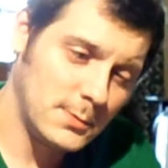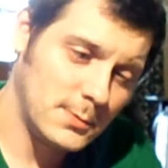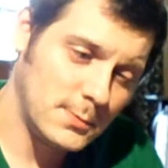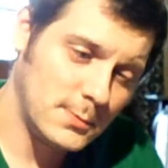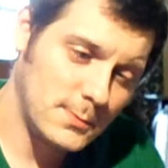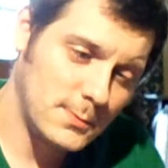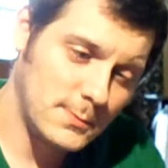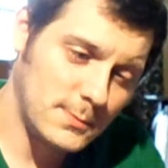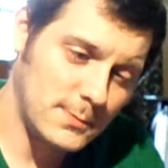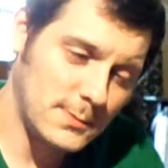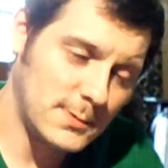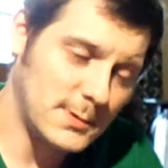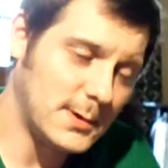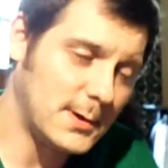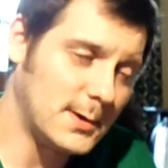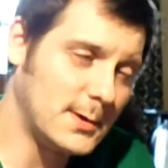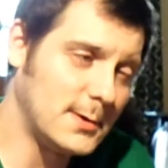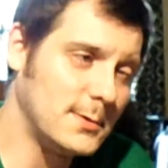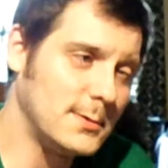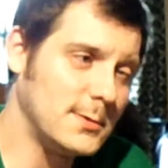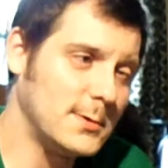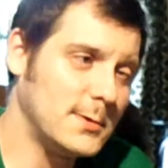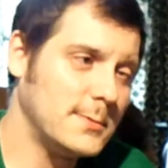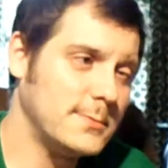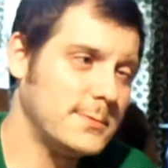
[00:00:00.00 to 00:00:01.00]
Gotta
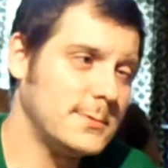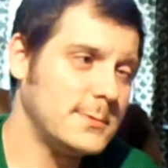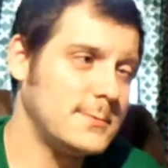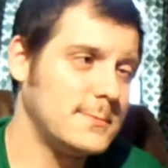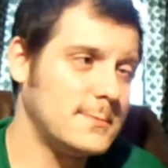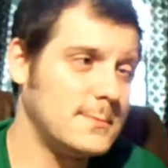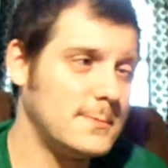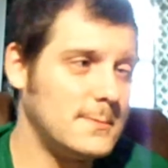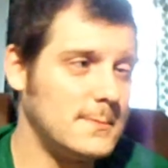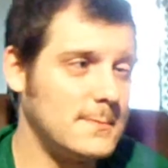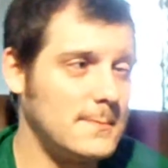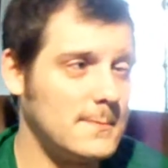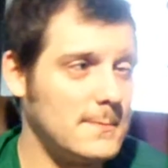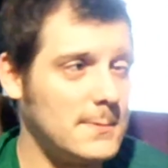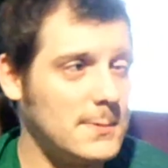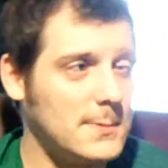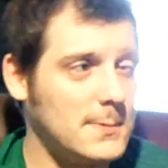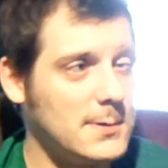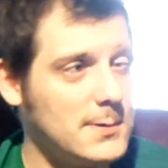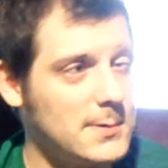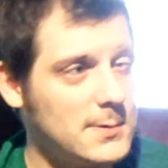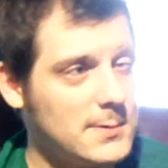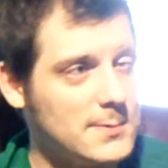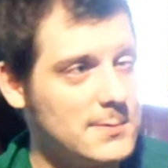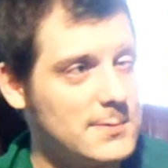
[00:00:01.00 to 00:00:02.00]
love it.
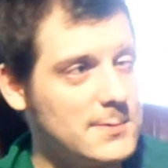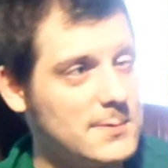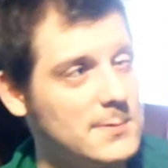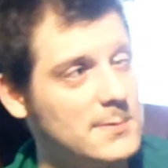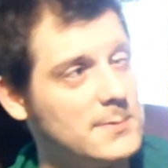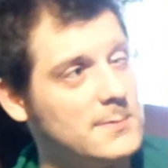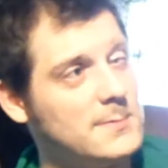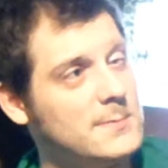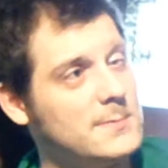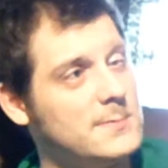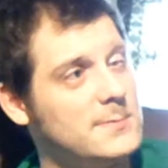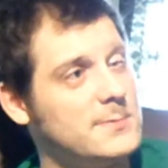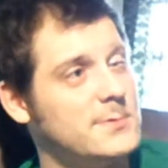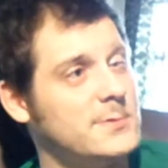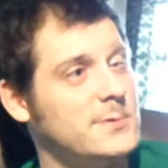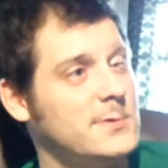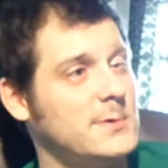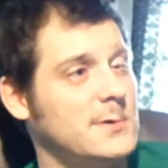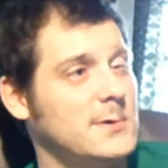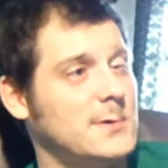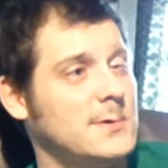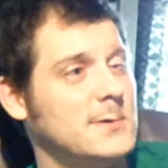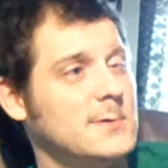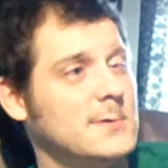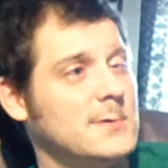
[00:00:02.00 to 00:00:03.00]

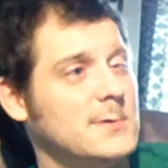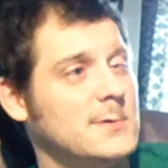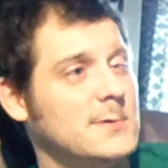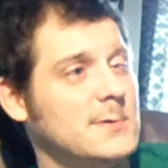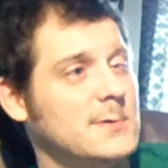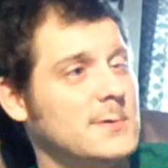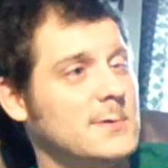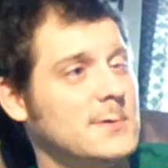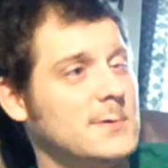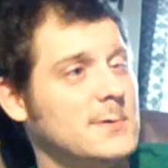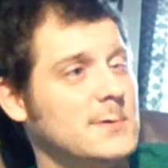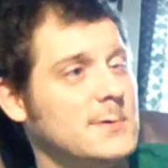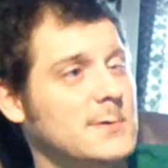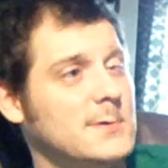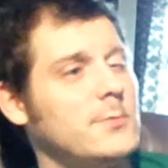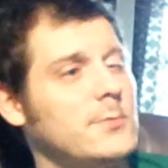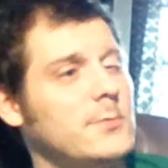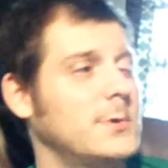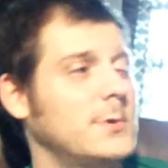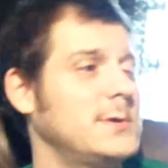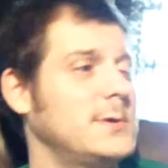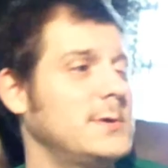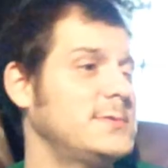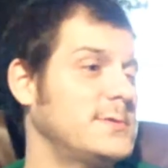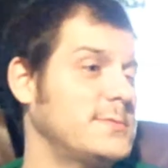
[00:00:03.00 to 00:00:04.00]
Cheers, comment,
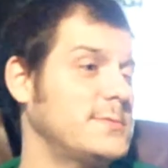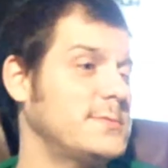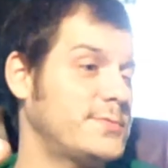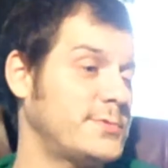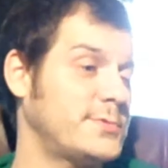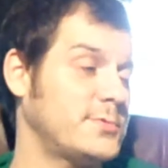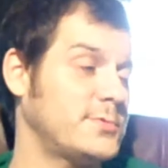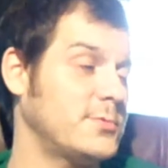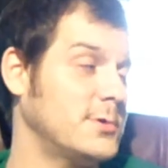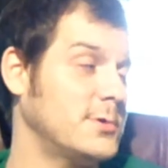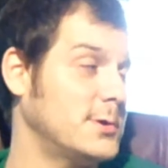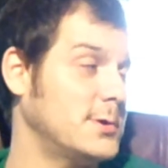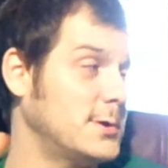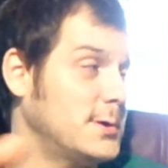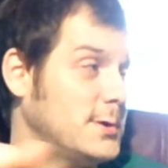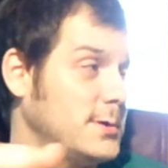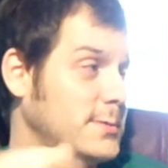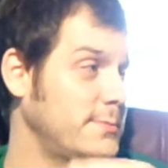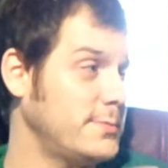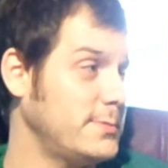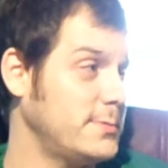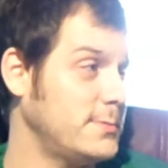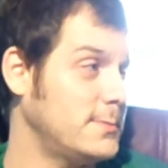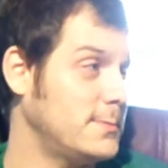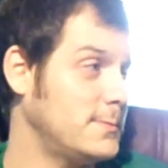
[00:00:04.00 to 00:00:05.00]
rate, subscribe.
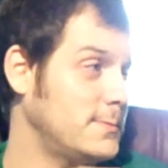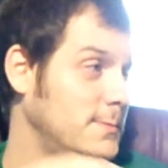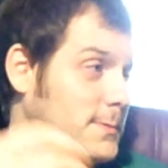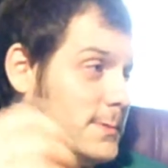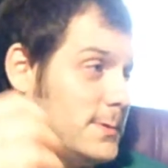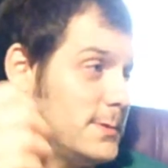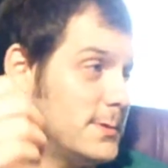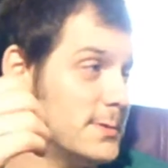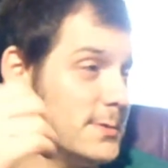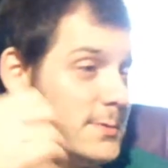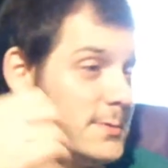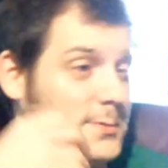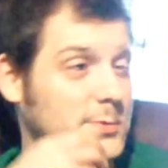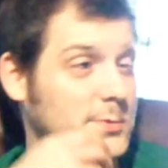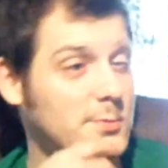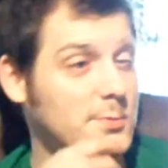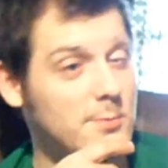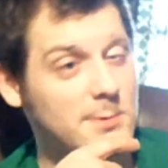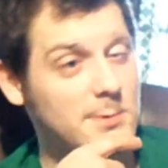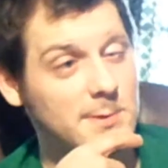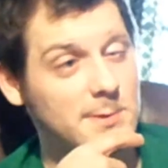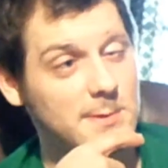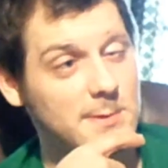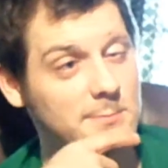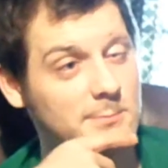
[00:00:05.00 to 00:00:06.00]
You know, do
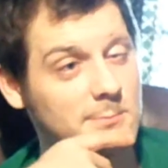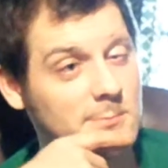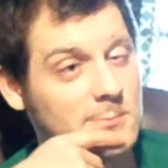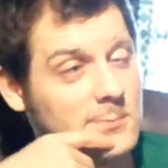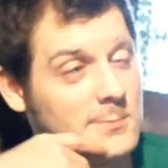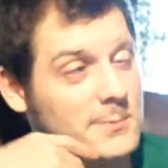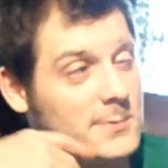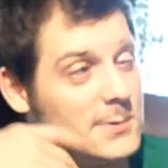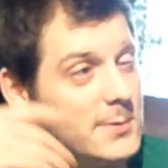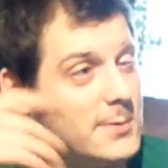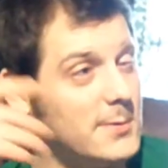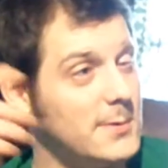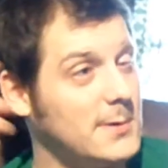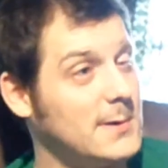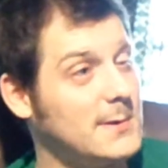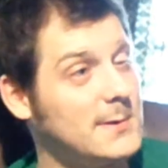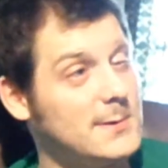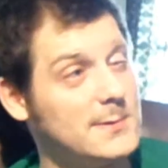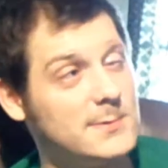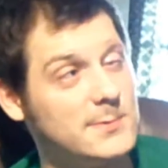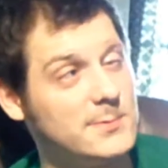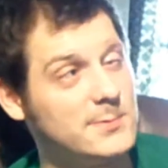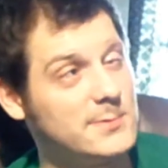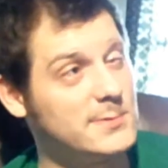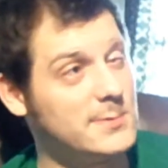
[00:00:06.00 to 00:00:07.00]
whatever. You know, I can
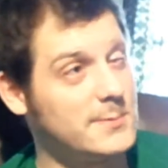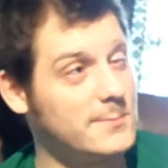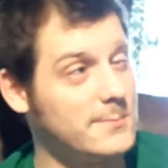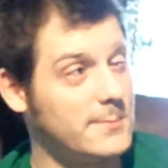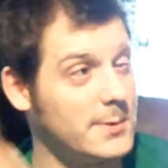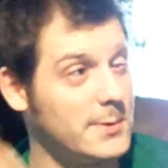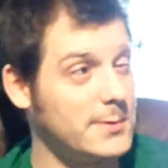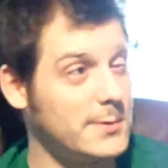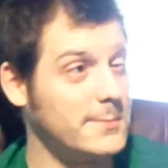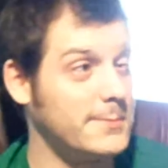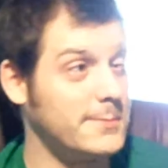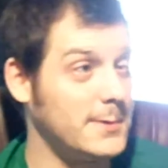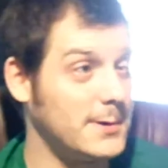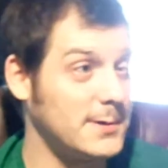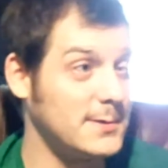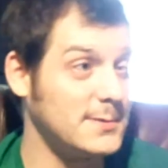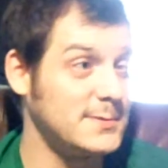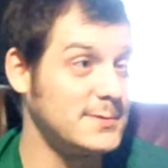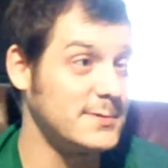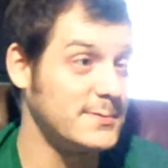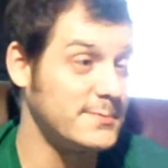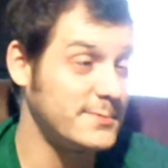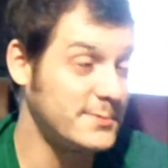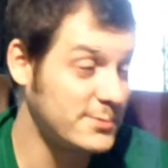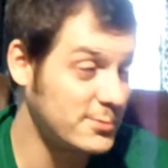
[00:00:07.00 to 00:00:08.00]
use some motherfucking
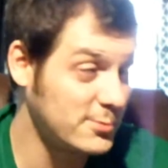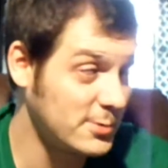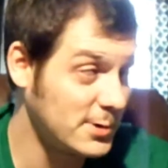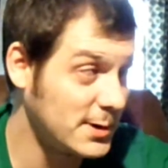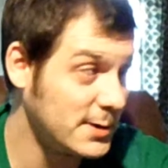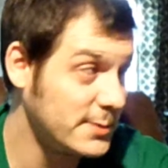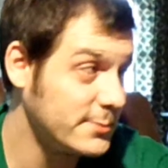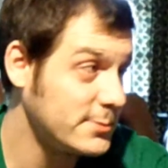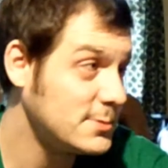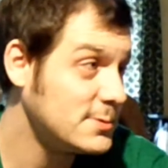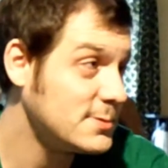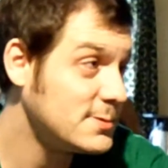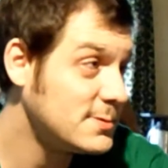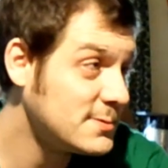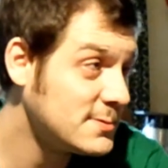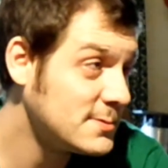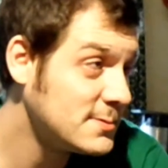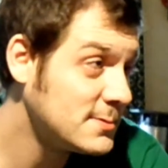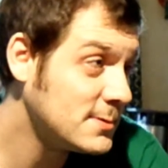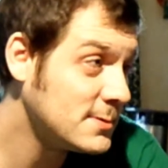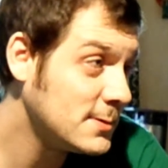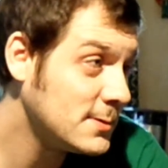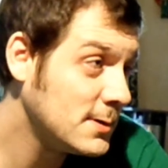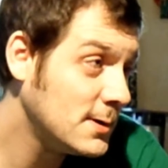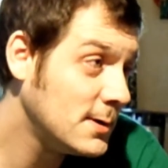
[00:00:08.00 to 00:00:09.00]
subscribers.
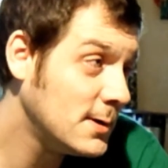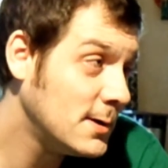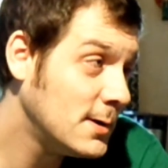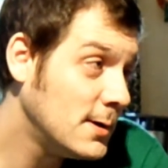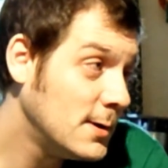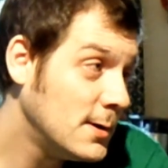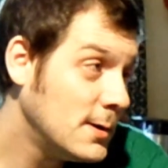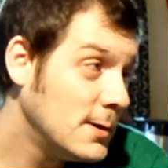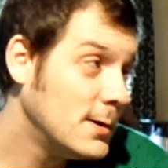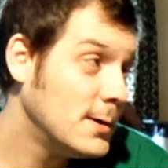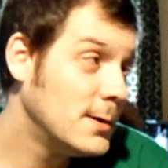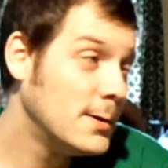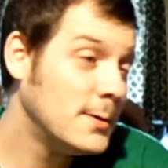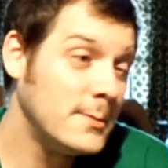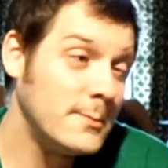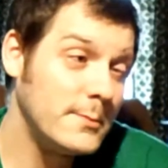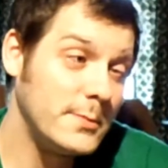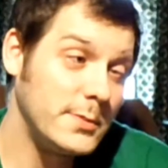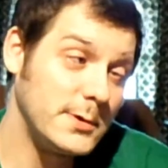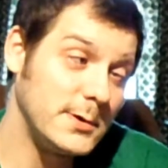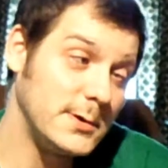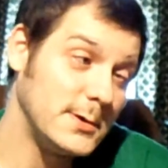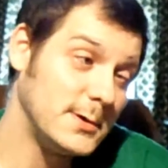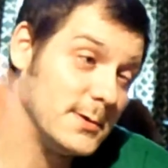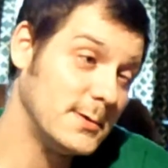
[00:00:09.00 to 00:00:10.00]

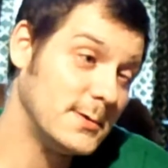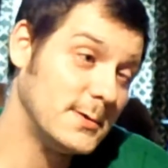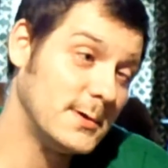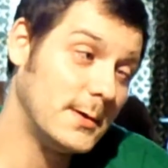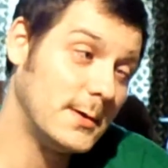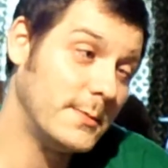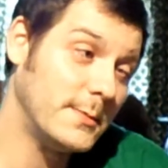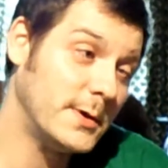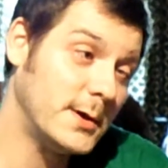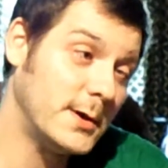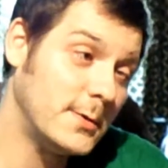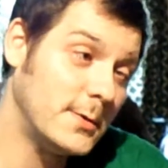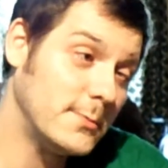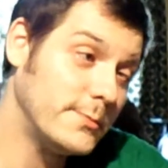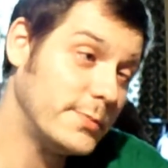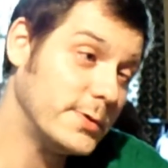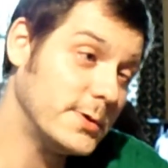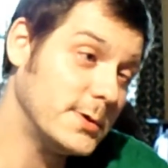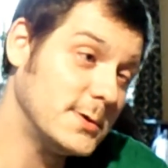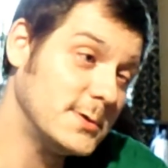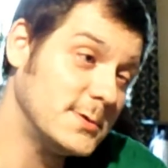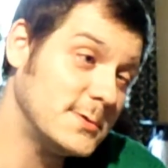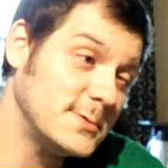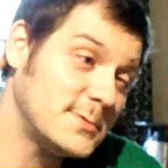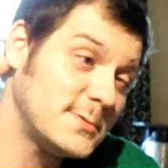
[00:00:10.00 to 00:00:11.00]
But I'm out.
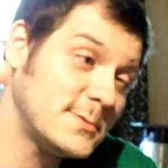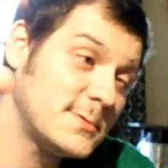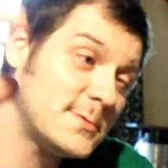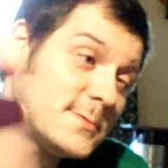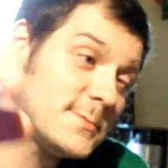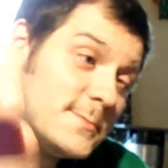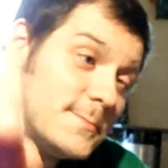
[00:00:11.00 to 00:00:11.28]
Peace.